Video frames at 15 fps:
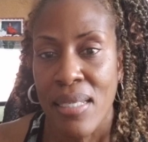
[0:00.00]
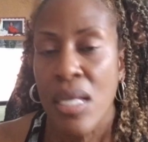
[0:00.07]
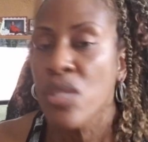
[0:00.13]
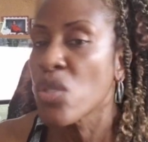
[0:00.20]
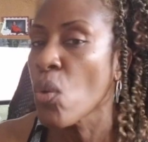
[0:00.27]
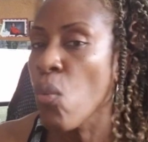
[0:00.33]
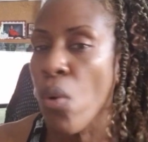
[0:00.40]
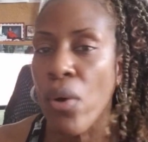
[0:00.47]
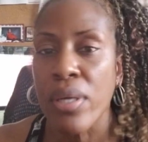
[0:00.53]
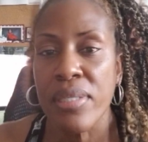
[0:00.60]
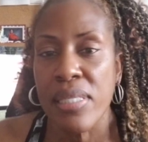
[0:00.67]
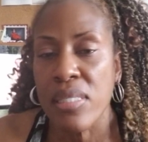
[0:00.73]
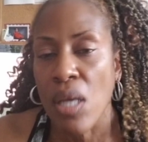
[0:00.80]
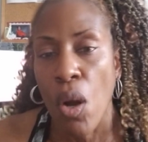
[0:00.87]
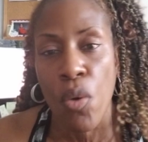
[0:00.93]
The world
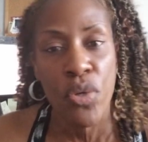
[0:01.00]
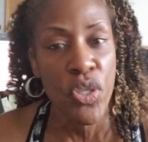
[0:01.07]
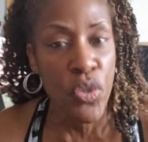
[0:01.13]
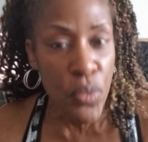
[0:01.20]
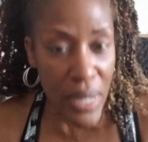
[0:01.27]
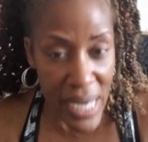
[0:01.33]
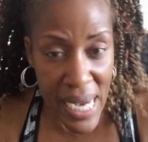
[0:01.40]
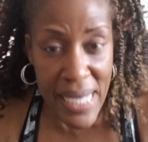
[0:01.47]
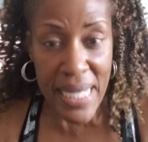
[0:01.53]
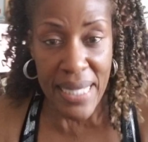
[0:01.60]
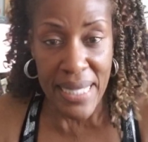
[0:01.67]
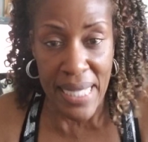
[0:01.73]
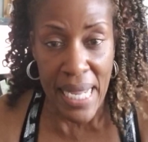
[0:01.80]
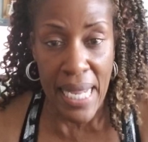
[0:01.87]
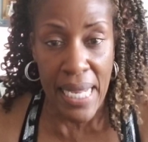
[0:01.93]
doesn't owe you
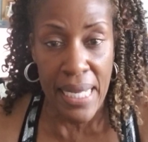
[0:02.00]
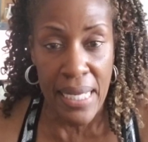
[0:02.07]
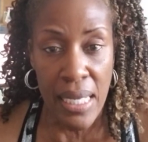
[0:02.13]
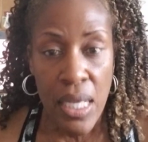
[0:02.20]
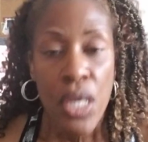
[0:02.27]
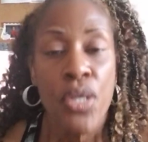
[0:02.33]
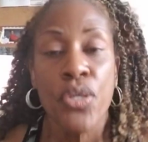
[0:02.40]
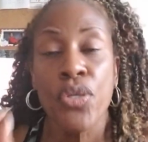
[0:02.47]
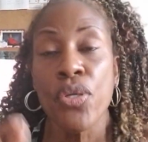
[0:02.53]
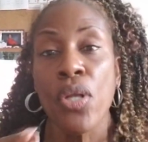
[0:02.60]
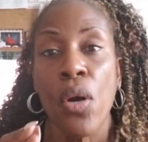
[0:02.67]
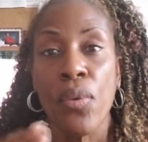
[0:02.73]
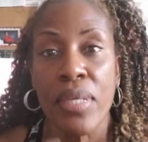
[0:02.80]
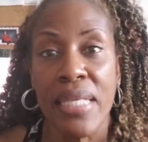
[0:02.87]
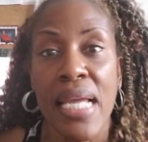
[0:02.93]
anything. You
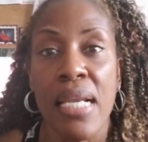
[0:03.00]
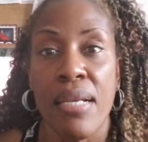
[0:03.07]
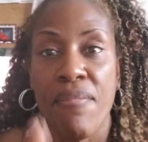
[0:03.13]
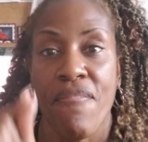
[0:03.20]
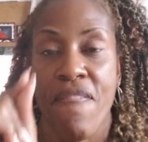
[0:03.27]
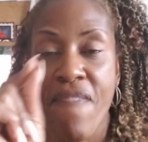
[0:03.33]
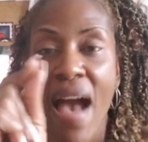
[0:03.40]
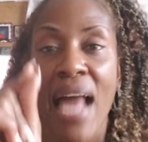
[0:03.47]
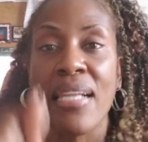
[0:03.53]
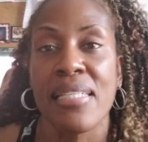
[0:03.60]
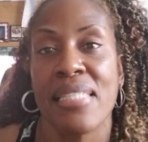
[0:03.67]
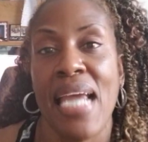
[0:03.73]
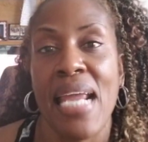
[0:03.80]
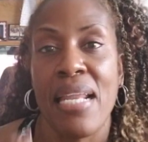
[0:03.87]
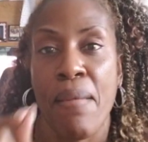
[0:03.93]
don't get
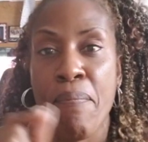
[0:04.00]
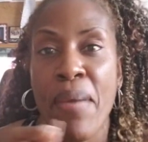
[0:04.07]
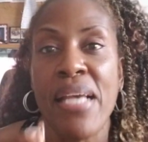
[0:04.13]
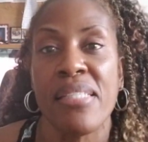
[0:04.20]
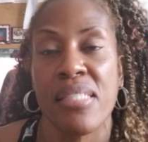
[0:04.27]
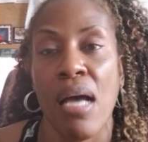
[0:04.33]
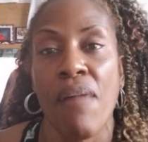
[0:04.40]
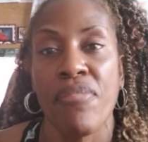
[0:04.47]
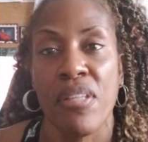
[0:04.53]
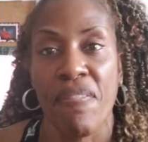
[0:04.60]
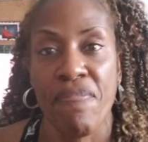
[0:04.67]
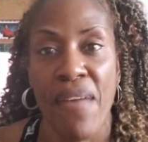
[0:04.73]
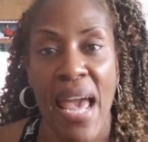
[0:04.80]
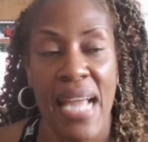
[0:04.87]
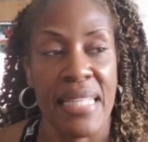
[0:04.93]
validated based off the
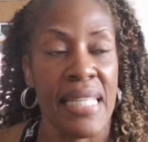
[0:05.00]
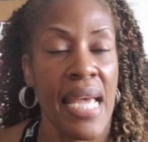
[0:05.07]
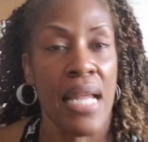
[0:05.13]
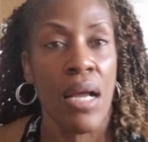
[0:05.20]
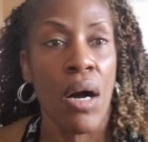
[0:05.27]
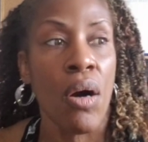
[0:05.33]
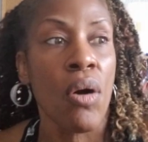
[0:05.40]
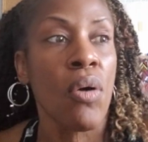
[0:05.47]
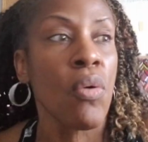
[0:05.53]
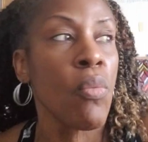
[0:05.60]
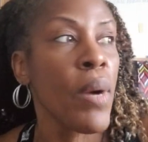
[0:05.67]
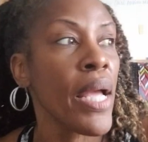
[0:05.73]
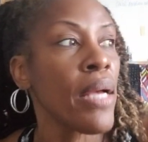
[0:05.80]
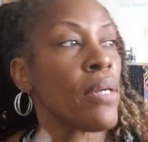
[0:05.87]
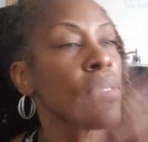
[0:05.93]
fact that, oh,
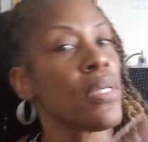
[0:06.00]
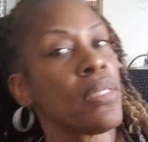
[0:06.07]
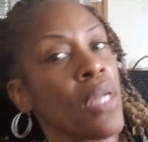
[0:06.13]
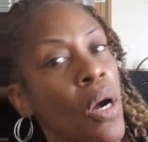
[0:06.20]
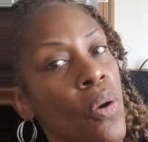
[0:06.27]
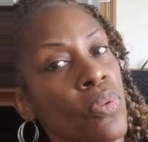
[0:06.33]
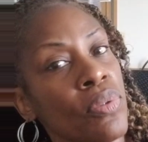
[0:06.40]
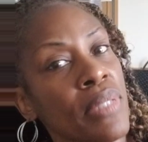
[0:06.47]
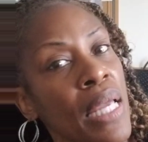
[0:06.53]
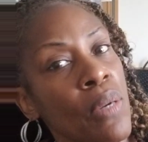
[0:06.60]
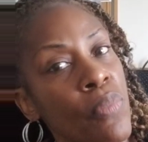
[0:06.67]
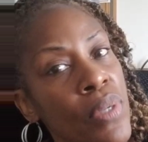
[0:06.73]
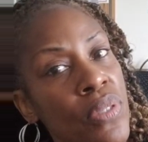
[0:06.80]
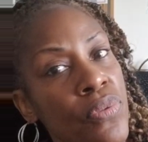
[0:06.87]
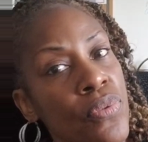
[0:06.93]
well, you know, they
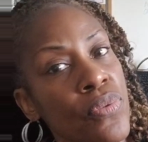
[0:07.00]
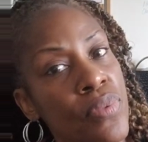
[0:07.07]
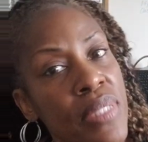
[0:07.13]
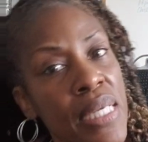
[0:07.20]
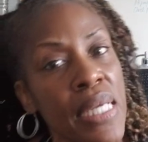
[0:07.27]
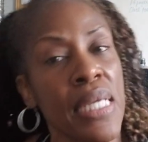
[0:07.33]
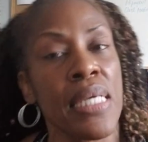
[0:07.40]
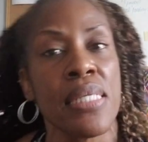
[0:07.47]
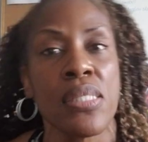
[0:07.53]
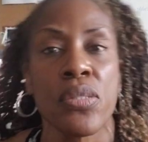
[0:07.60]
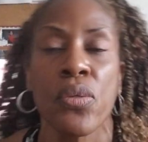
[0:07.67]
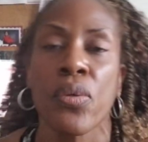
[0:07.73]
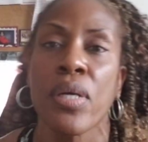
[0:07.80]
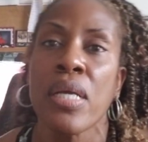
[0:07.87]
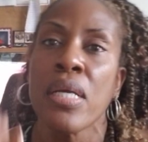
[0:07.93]
went through this,
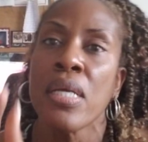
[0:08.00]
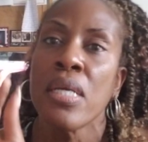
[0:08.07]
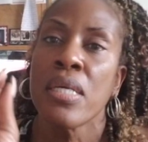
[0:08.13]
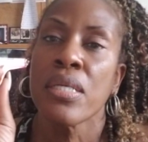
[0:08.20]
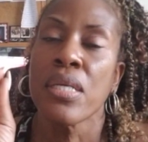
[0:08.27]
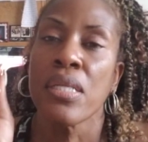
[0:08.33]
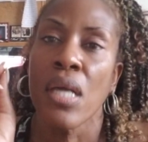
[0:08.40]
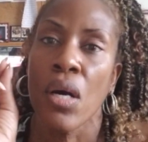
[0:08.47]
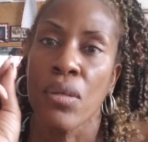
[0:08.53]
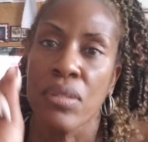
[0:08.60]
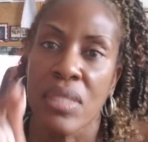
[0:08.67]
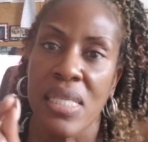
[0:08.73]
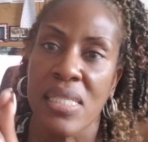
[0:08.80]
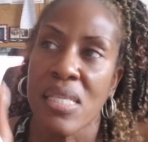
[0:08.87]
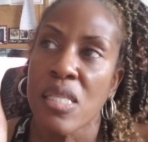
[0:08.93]
or, you know,
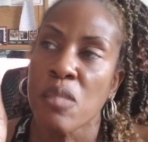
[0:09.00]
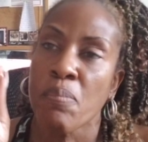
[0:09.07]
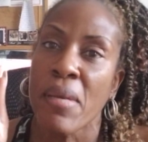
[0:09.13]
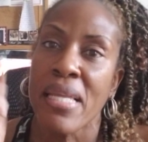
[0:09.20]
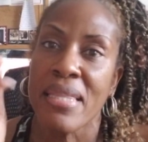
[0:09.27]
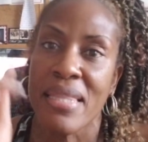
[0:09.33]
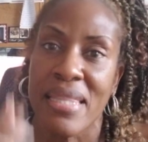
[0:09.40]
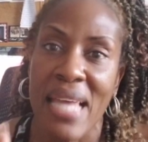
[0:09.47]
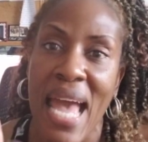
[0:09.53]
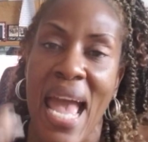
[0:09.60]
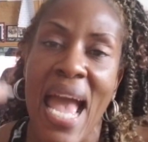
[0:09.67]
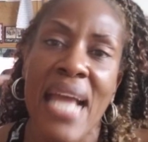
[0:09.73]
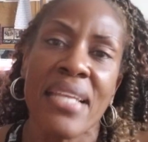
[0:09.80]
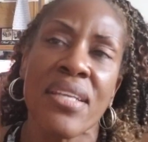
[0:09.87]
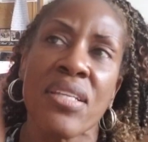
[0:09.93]
this has been
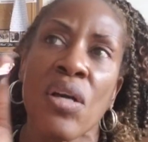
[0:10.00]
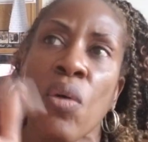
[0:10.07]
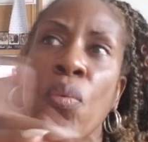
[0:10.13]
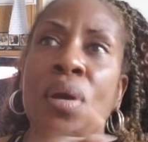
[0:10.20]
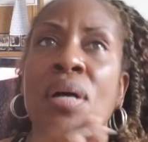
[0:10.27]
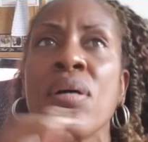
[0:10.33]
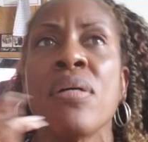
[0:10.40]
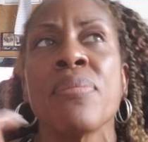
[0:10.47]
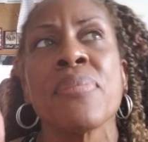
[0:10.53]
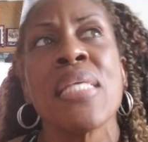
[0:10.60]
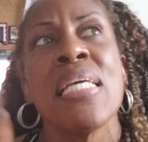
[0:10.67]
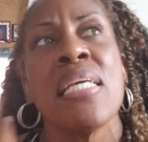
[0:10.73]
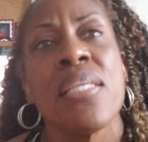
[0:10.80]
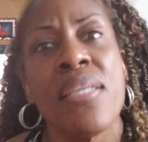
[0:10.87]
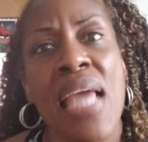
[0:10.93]
that, you know, well,
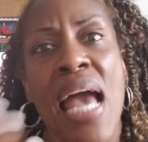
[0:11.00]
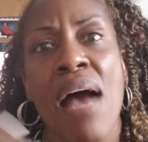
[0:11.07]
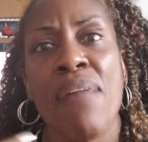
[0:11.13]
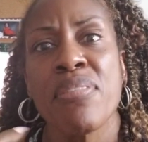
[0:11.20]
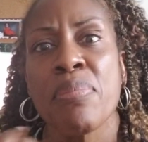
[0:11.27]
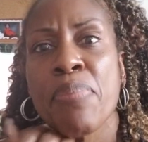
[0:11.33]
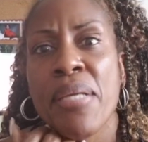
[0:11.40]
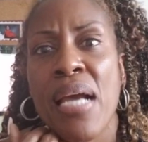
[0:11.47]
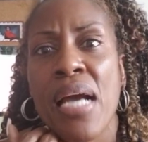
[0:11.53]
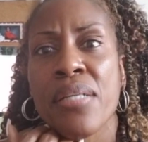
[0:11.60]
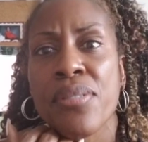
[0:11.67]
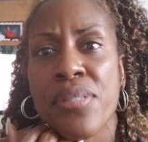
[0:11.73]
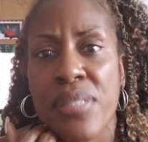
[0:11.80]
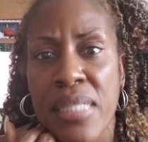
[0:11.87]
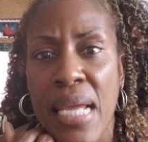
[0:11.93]
you have to be
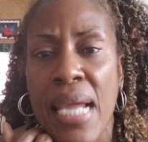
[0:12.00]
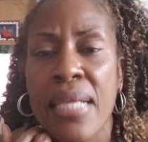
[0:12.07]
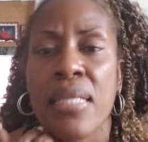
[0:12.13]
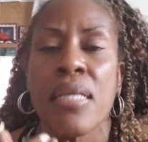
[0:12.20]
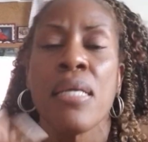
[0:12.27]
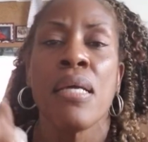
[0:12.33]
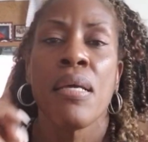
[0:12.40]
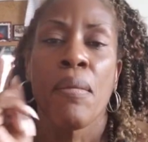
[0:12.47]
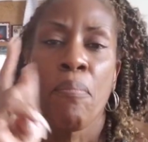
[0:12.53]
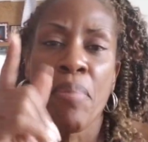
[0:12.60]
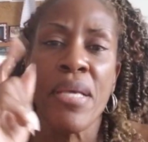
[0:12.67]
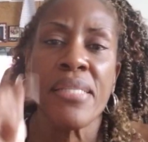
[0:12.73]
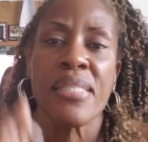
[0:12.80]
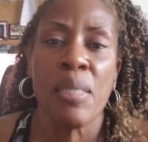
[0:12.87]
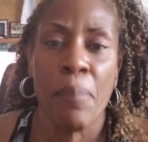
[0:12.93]
understanding,
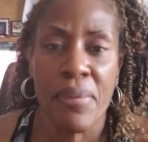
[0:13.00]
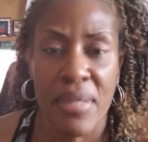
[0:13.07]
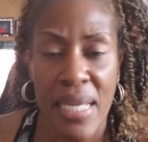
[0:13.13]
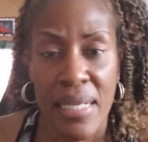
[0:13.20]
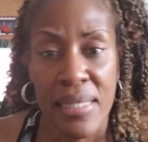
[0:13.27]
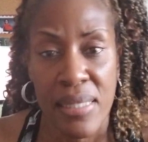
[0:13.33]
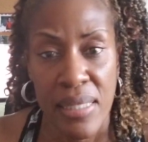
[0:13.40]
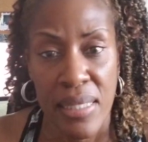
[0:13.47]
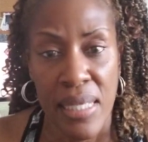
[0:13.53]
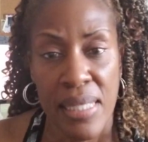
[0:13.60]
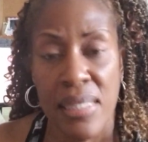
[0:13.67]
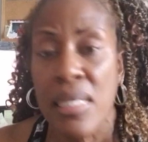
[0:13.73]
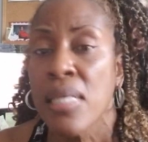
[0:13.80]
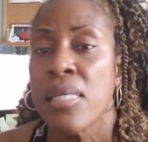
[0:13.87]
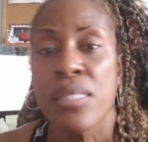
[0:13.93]
be sympathetic to
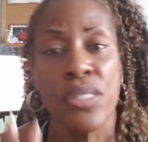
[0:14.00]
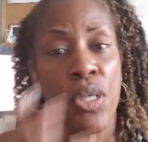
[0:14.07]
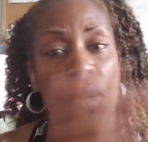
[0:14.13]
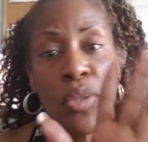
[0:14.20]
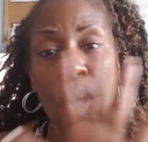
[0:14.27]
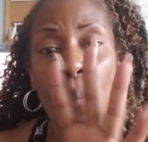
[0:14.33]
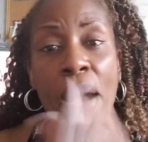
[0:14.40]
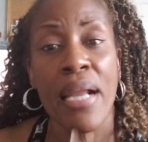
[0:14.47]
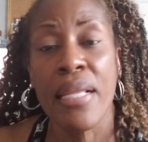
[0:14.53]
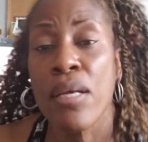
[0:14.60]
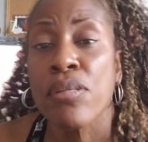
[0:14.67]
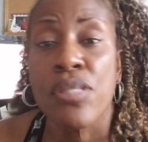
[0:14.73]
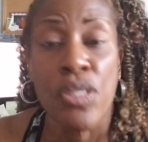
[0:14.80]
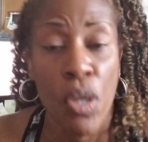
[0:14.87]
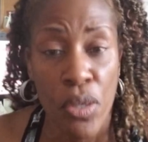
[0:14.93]
this. Don't nobody
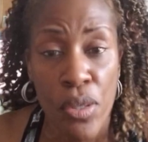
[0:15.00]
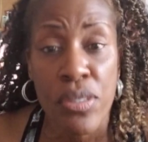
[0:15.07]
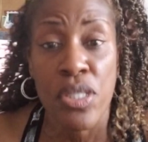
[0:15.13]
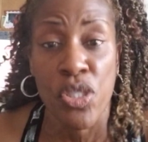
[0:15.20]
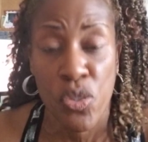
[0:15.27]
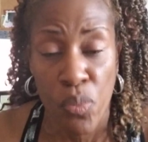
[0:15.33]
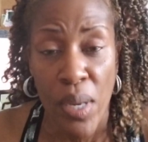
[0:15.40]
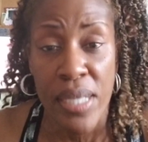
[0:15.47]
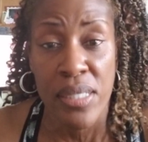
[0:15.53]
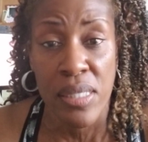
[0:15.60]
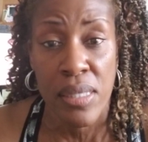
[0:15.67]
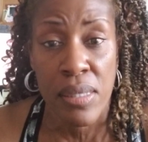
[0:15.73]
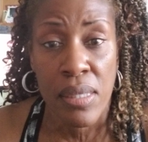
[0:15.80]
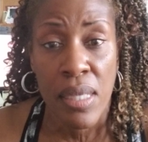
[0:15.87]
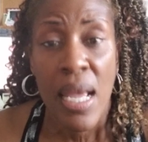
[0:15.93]
else know your
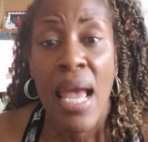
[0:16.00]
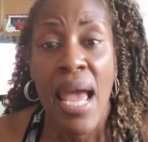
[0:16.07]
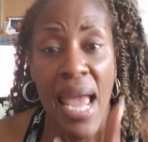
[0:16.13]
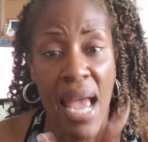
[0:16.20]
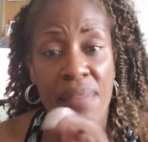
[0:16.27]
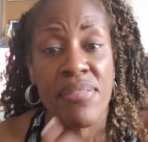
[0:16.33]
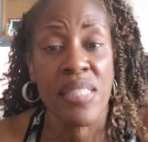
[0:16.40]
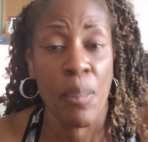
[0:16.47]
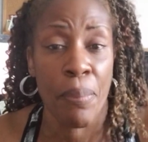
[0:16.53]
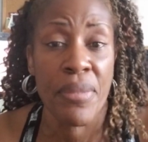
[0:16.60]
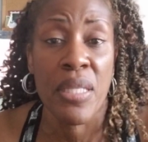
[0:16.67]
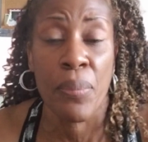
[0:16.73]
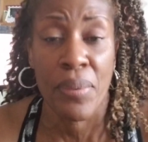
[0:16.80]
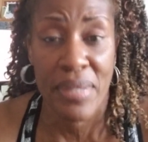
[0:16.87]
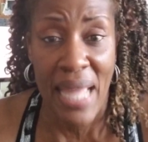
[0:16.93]
situation. Have
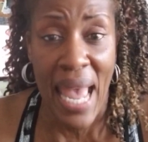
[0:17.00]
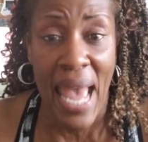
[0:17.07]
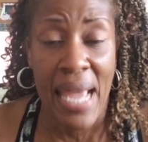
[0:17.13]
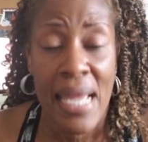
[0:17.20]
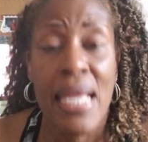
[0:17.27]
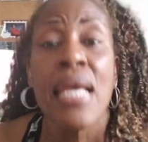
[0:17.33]
sympathy with that.